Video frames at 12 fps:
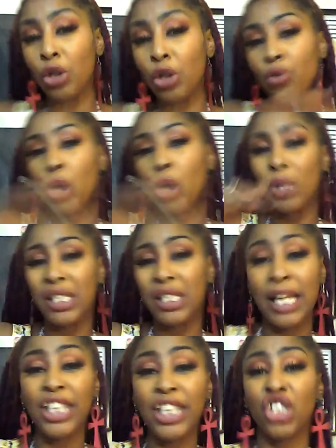So you know what
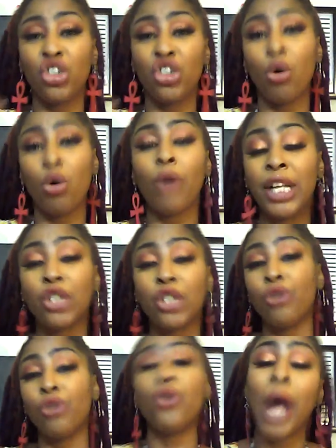stages you are in, so
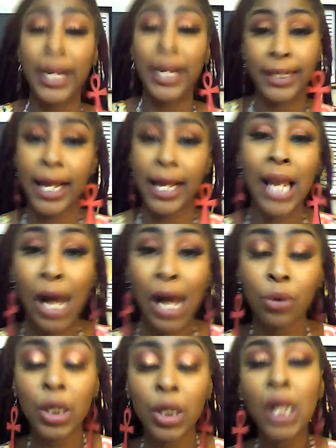you know how to get the hell out.